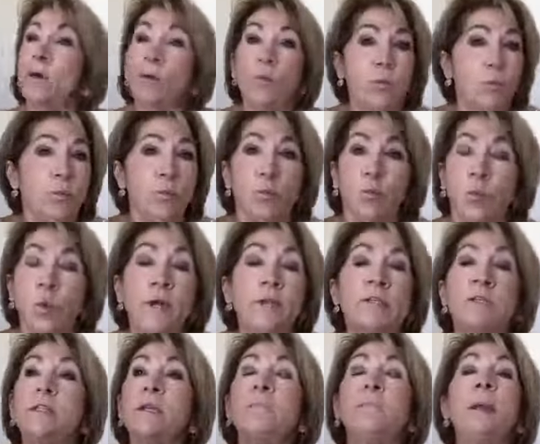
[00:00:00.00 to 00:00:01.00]
What
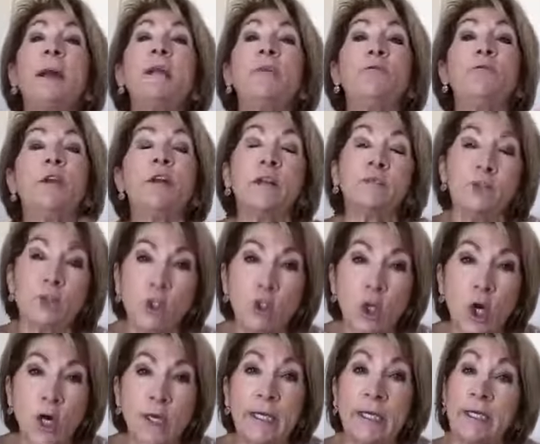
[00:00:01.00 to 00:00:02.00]
is the benefit of
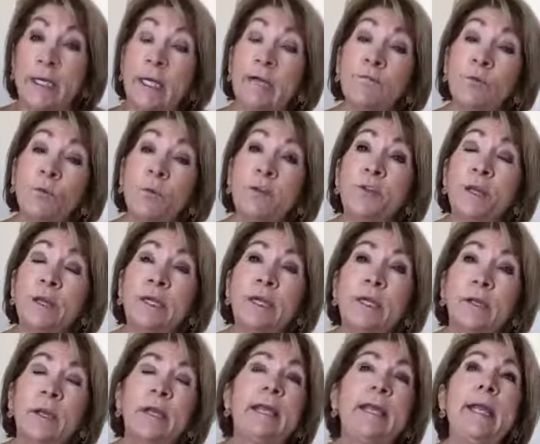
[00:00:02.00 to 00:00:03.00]
starting, even with a
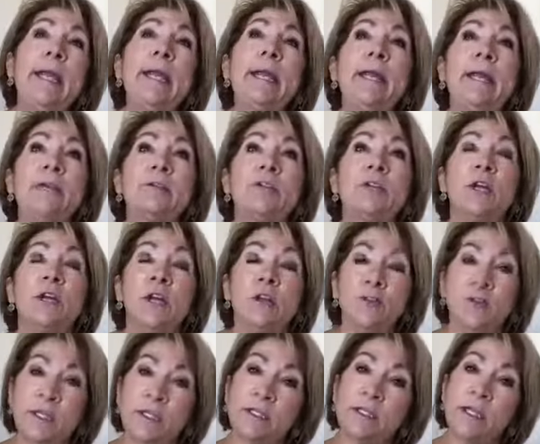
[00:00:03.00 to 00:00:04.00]
kit
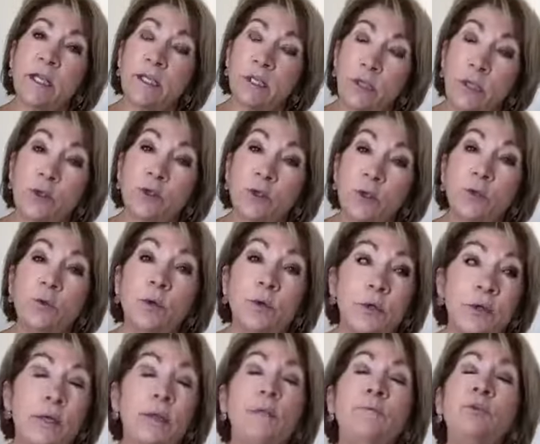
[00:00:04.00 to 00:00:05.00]
that you do
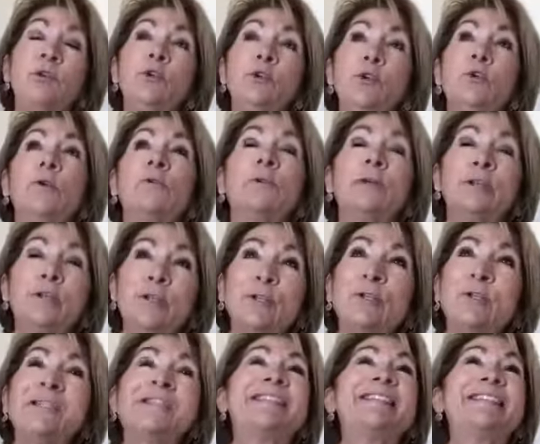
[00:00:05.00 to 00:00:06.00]
a, if you do a
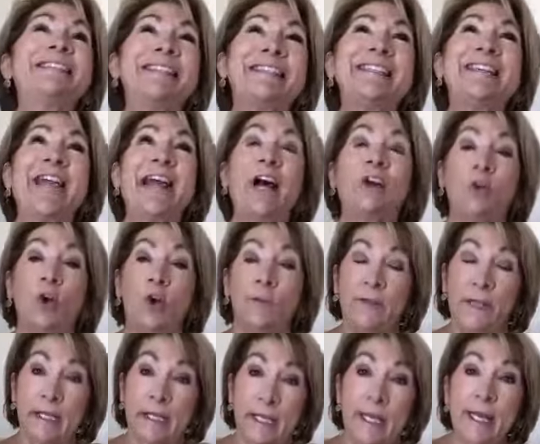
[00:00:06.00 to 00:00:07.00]
reduced discount on
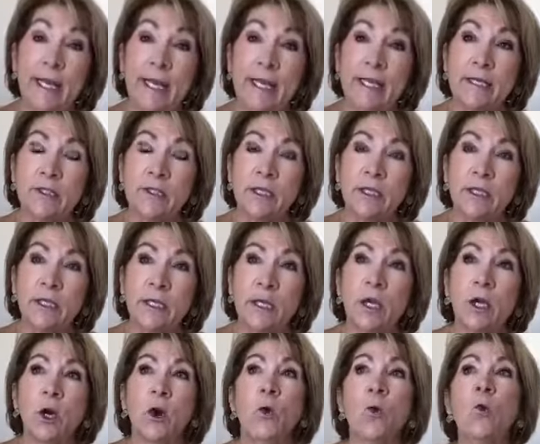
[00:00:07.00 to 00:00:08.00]
the kit?
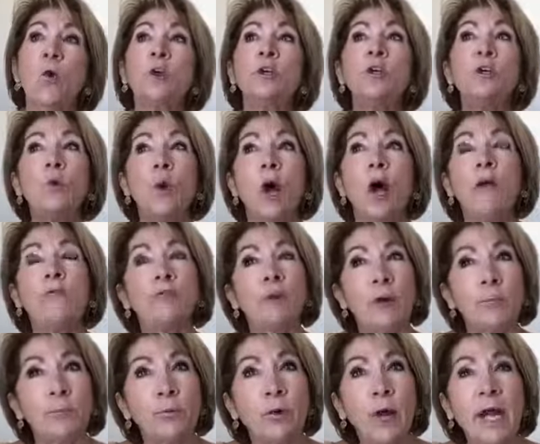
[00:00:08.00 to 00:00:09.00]
or you offer
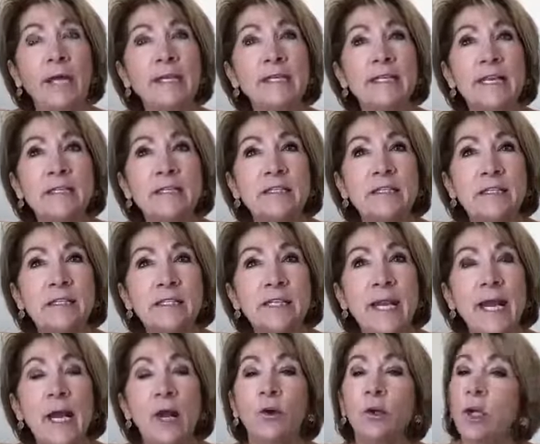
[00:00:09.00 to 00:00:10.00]
a product at a
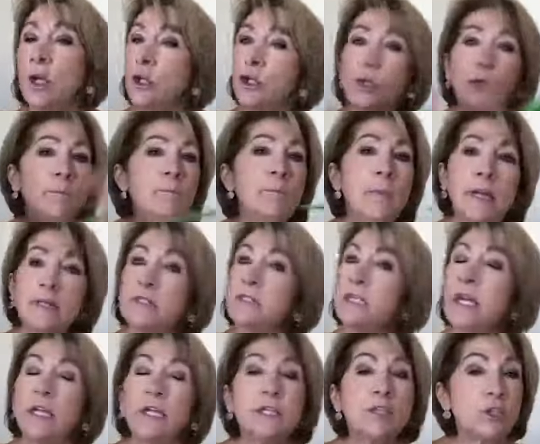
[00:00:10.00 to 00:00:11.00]
discount, you must
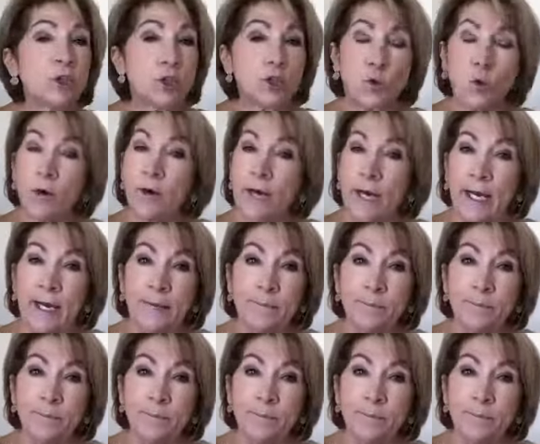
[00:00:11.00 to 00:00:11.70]
tell a story